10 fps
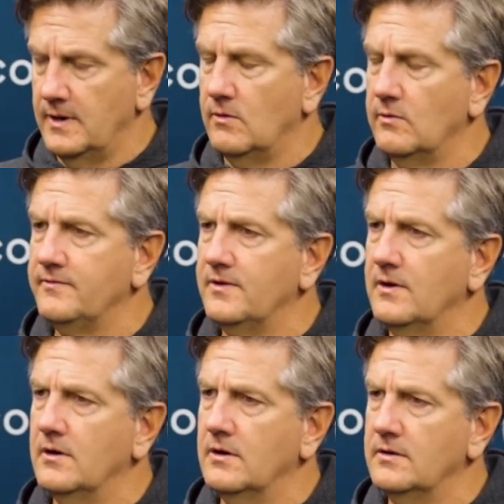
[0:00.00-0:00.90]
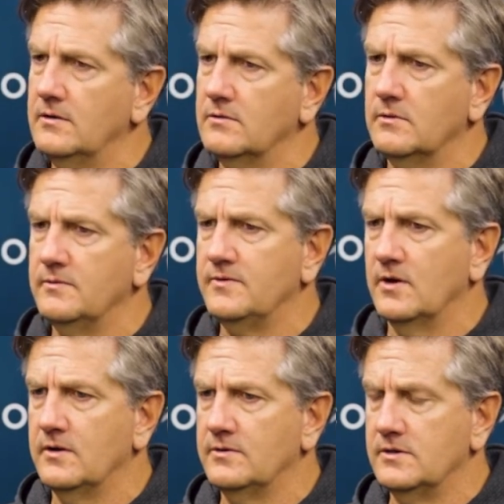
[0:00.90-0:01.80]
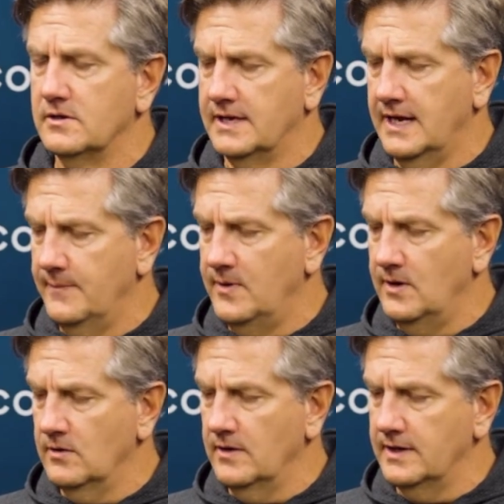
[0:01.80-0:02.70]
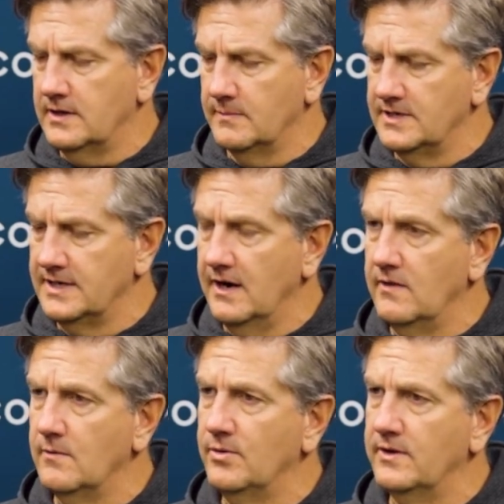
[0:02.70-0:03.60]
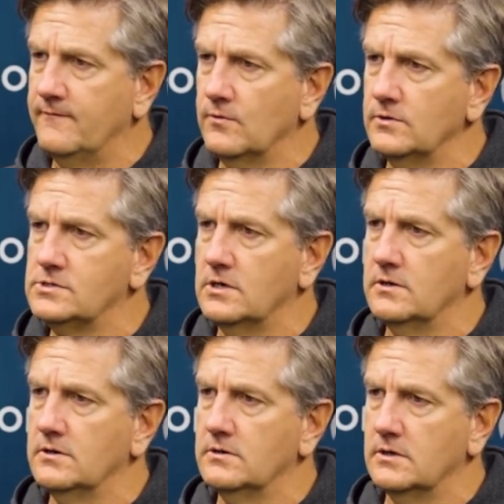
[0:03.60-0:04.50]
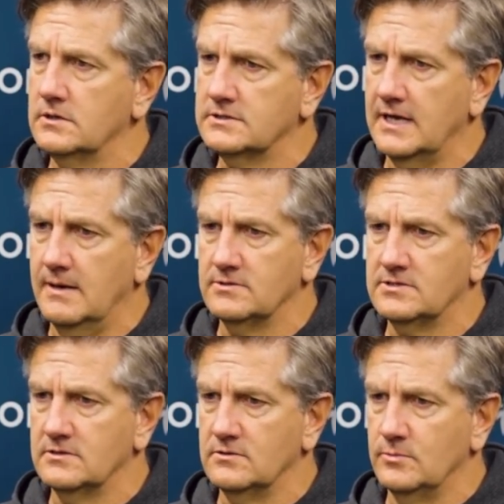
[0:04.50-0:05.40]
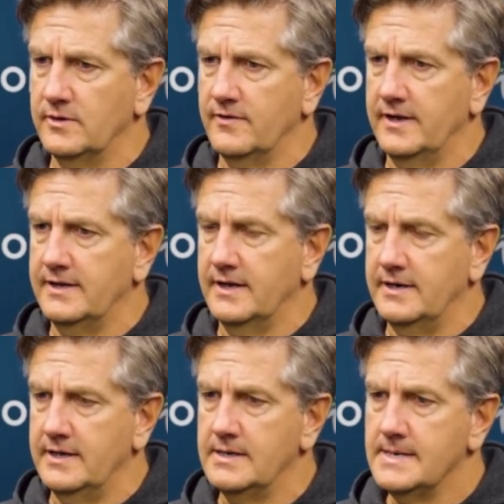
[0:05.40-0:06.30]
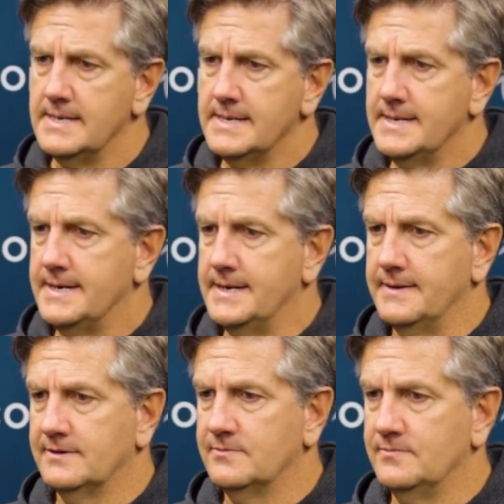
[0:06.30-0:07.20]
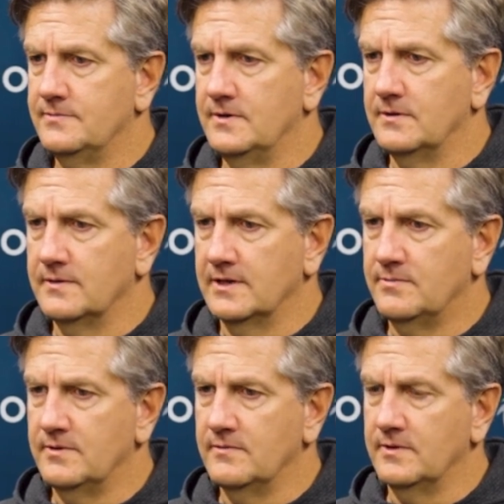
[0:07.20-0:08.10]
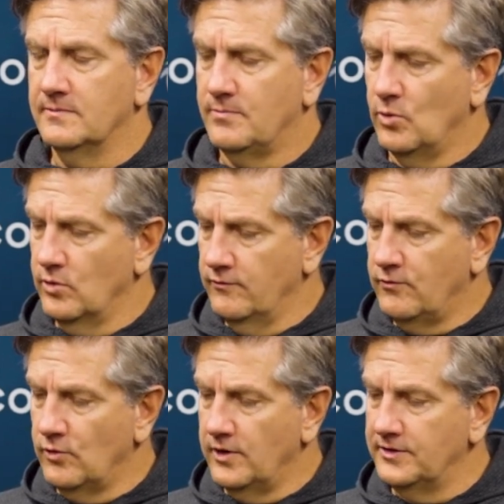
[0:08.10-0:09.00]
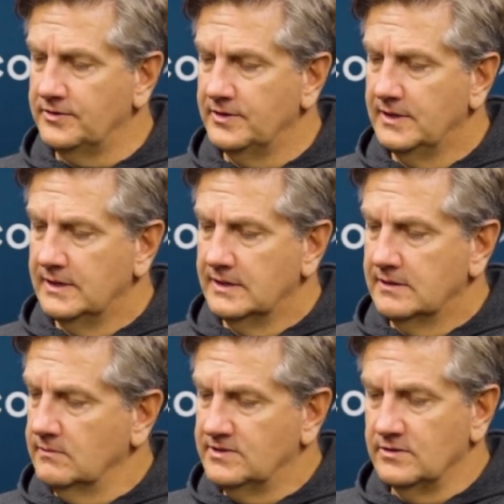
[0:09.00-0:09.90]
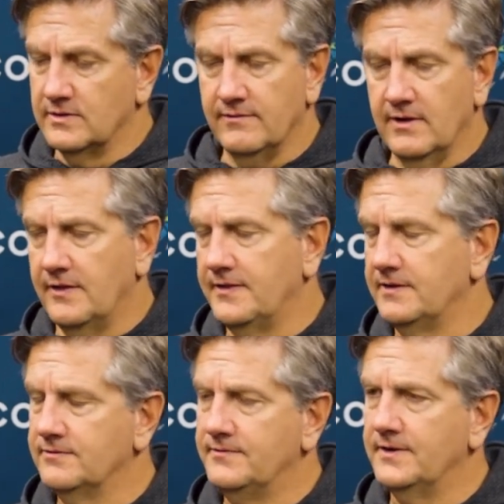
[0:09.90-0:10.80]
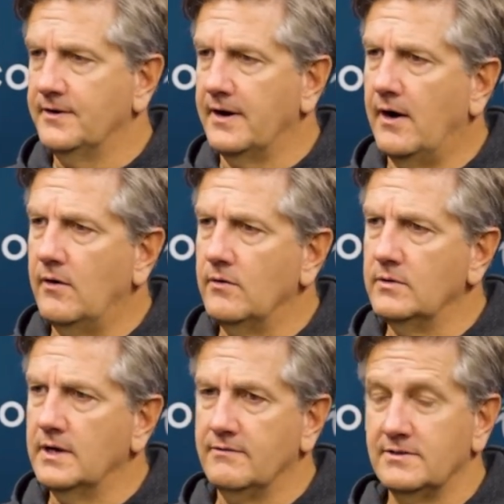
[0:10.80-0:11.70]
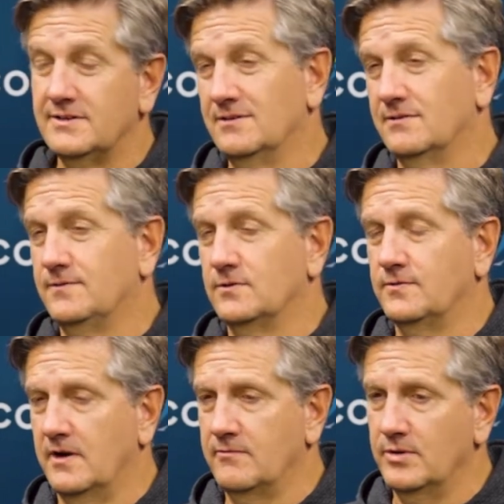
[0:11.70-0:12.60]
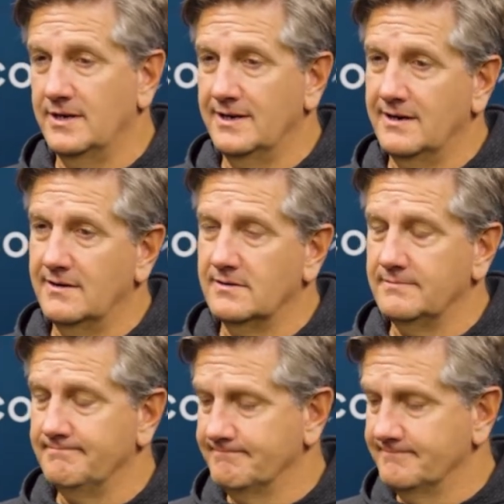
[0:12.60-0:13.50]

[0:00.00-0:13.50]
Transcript: about what we've done, you know, what we've done at camp here, like coming together, playing for each other, establishing a little bit of an identity. That's been important for us. We still have a lot of things to figure out. We haven't seen our first five play together.